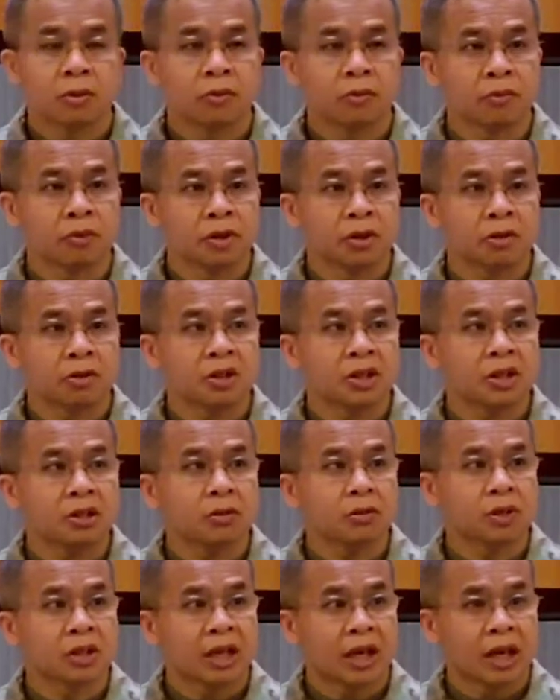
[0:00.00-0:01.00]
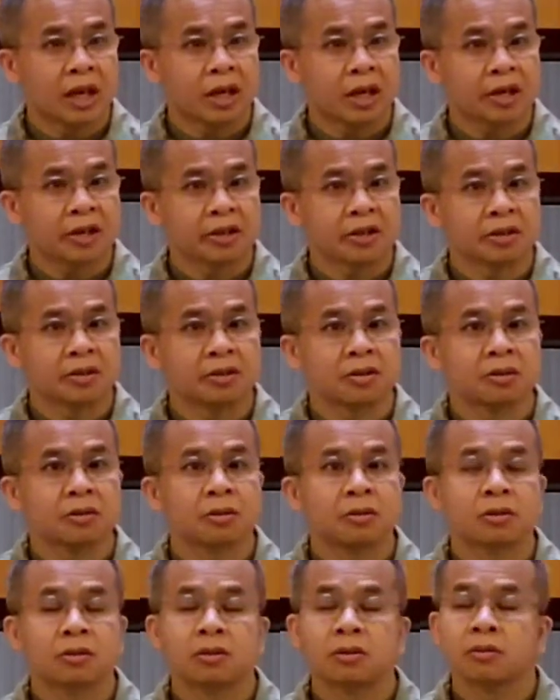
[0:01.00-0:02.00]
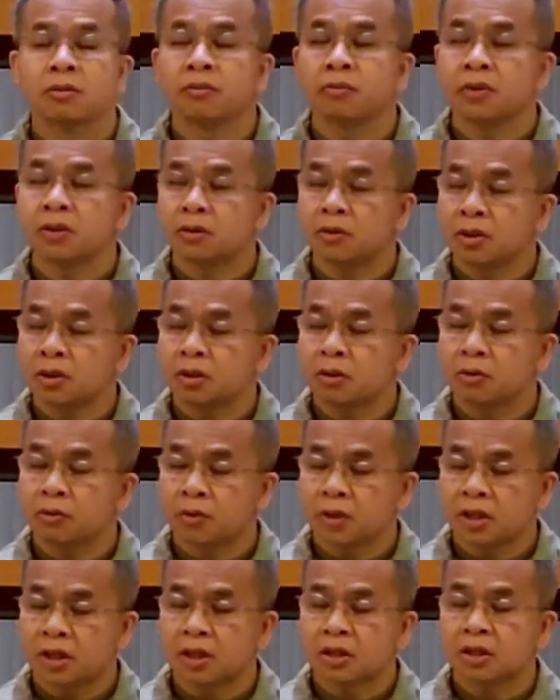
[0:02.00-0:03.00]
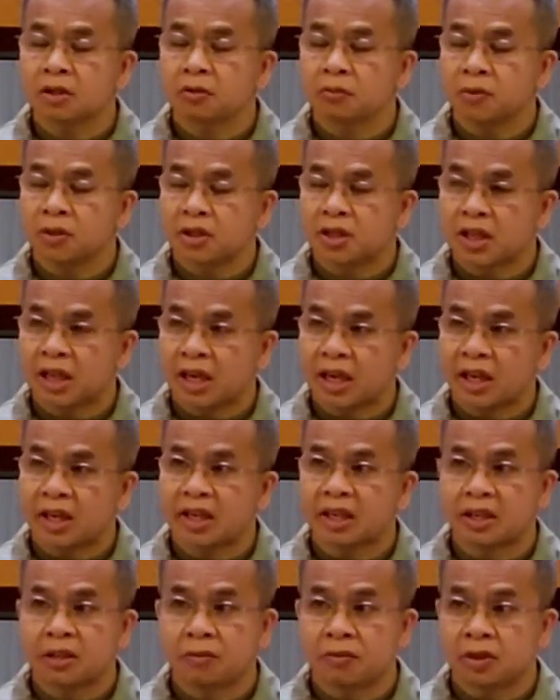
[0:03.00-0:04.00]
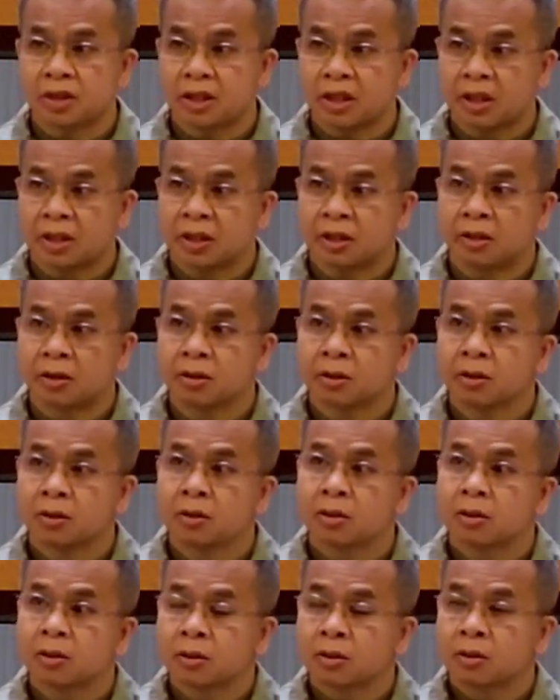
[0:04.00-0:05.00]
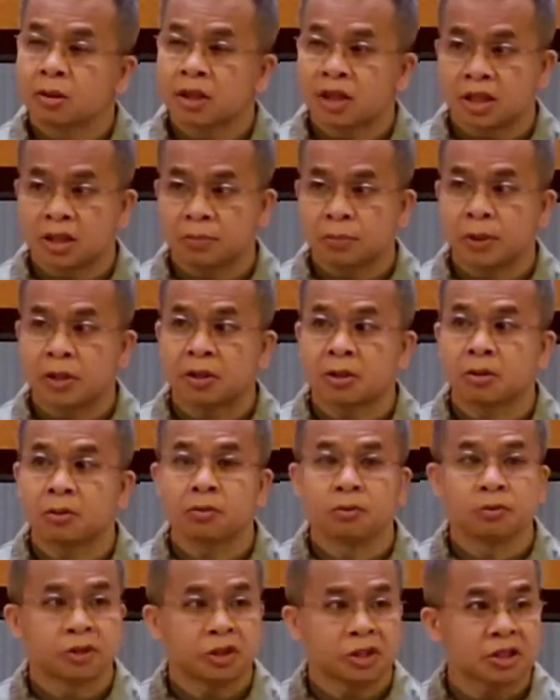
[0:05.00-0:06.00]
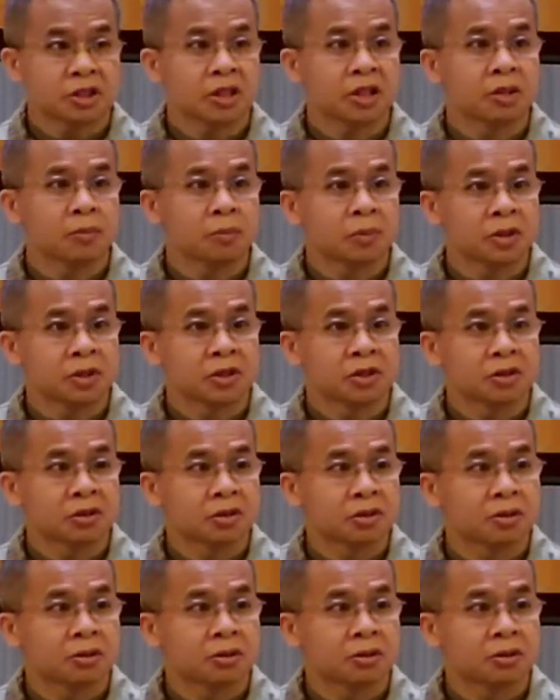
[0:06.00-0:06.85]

We don't need to die. We don't need to wait until we die and then we can expect to rest and peace.